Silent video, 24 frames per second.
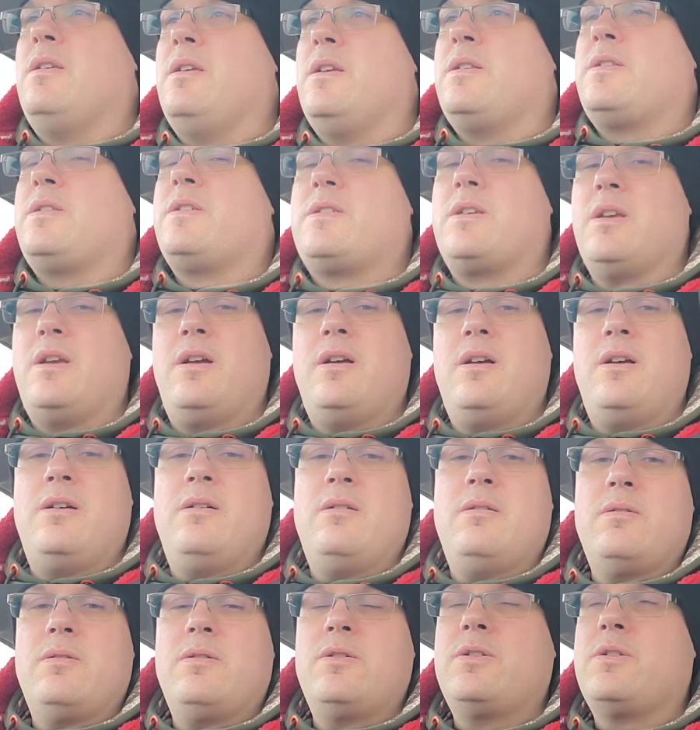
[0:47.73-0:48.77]
It's
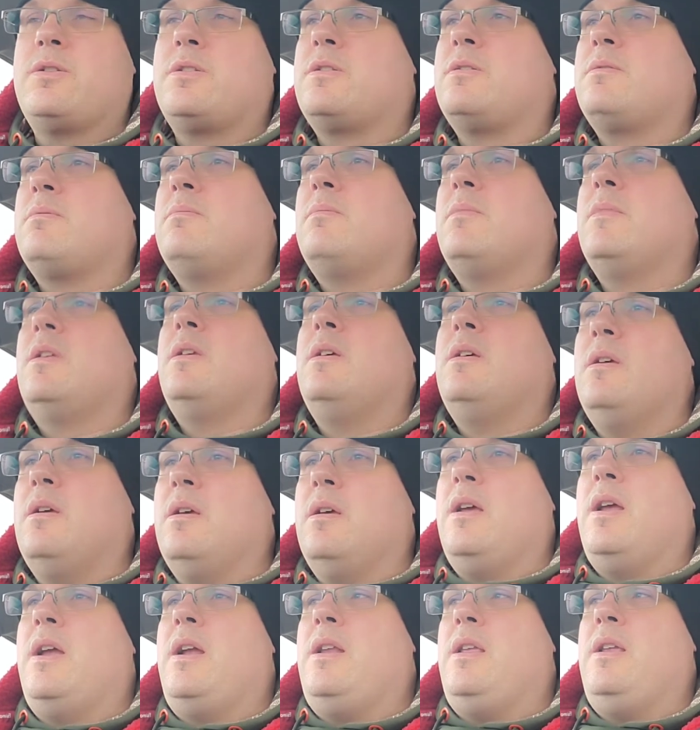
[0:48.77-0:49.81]
there's
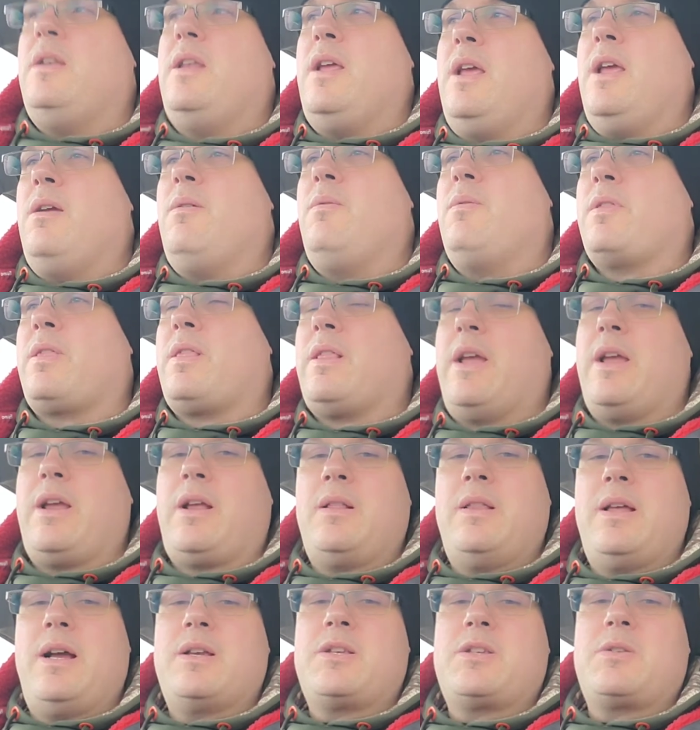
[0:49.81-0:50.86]
any day with like
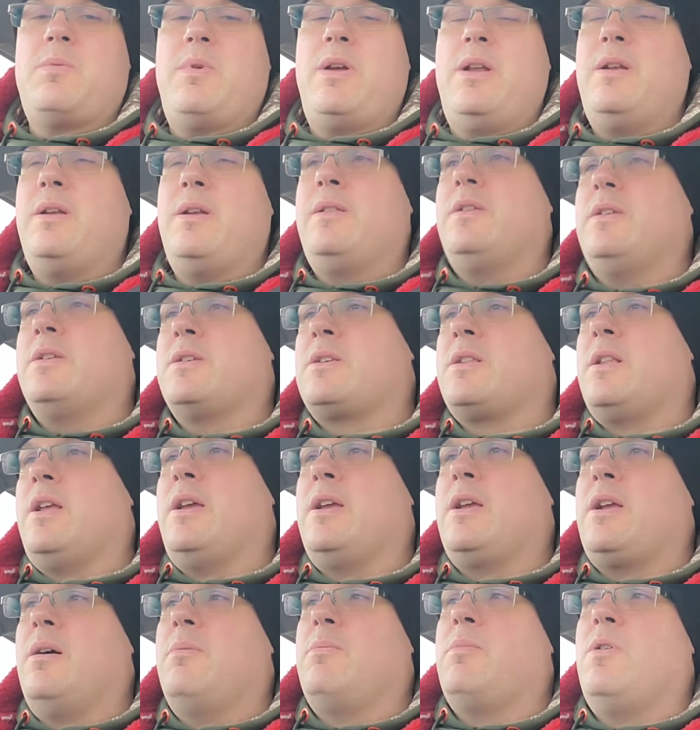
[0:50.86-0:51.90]
less wind on this
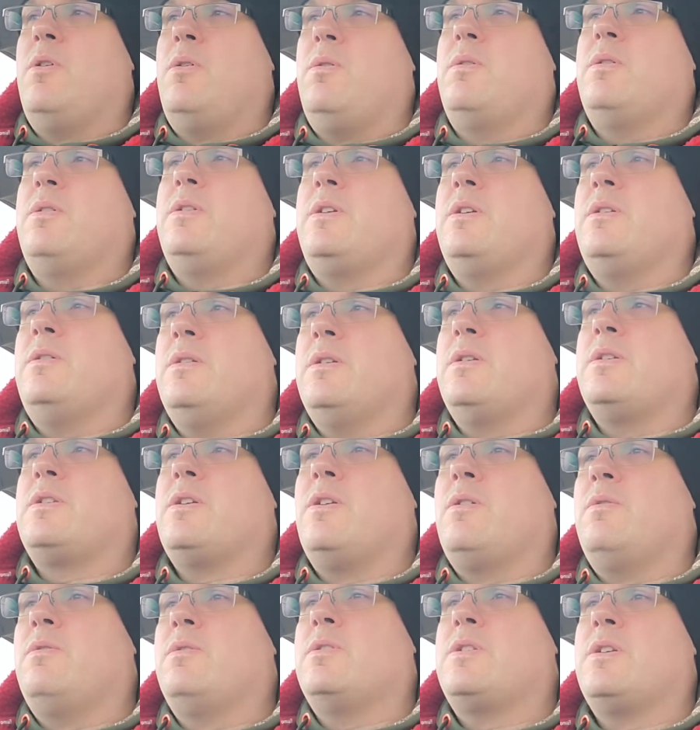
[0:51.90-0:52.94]
lake I'm going to is
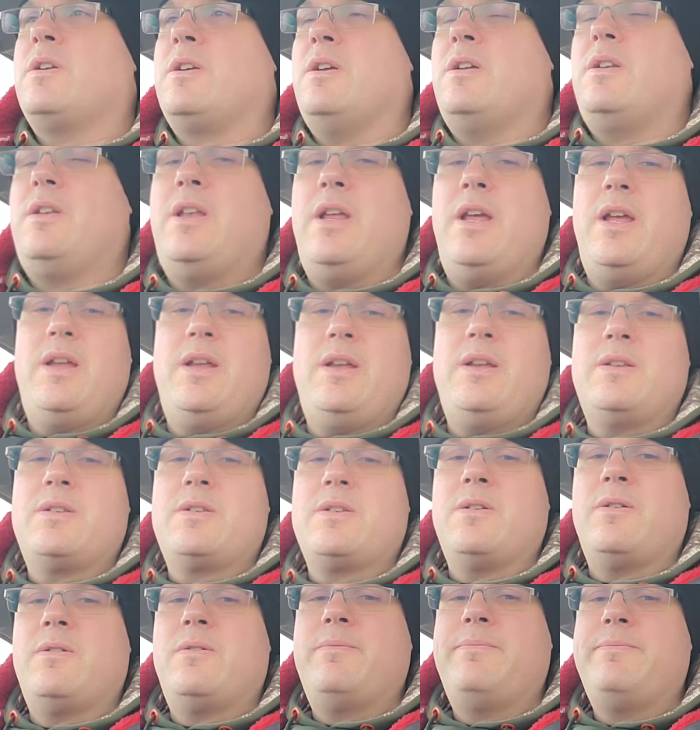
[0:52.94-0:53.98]
always a good day.
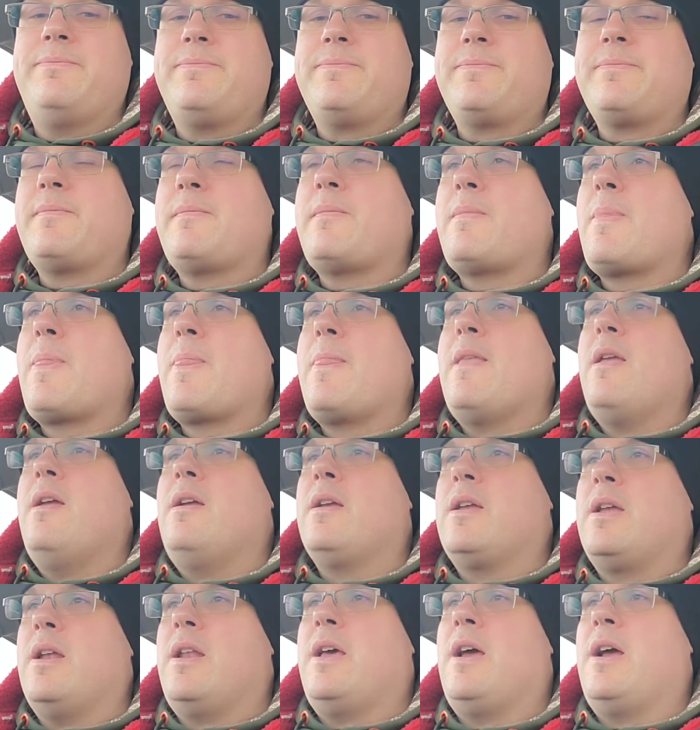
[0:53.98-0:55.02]
So
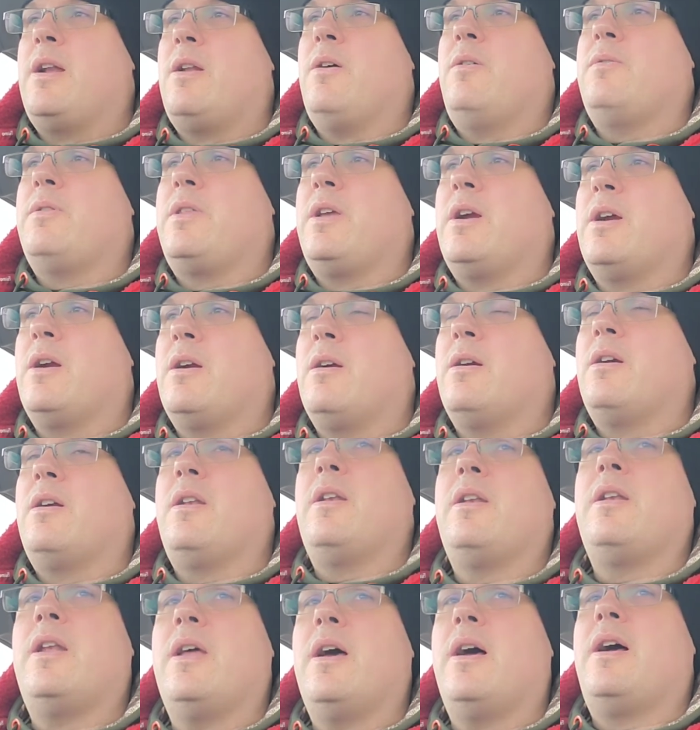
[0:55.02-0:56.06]
gonna head out there
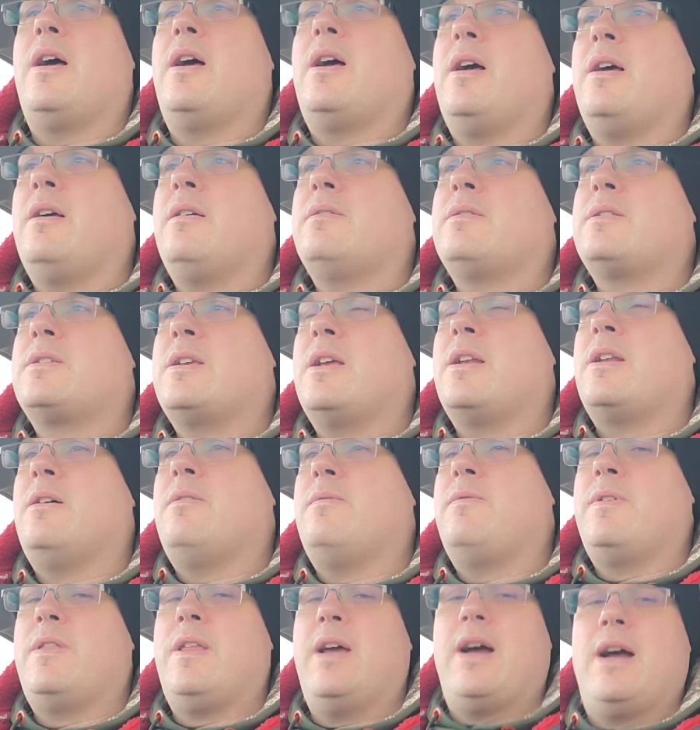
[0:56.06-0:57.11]
and uh, set up
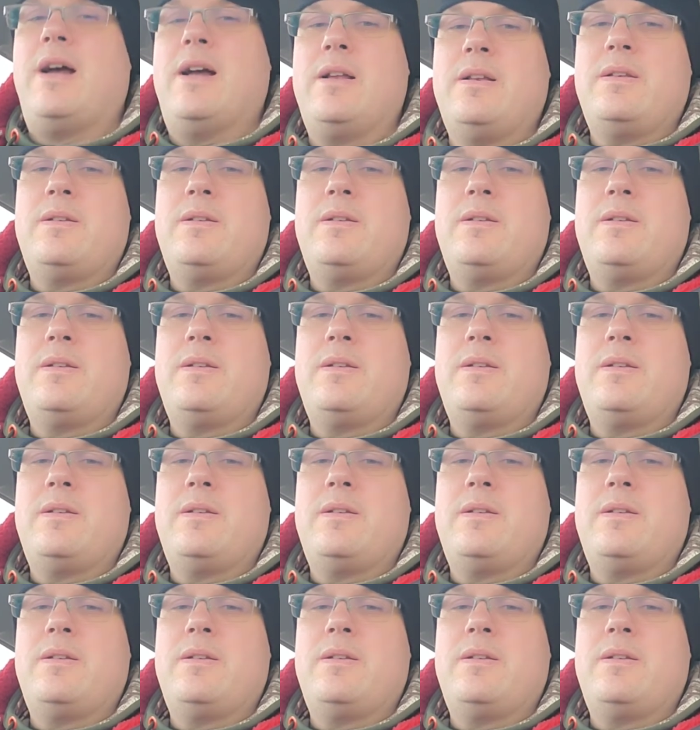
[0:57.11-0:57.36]
for that.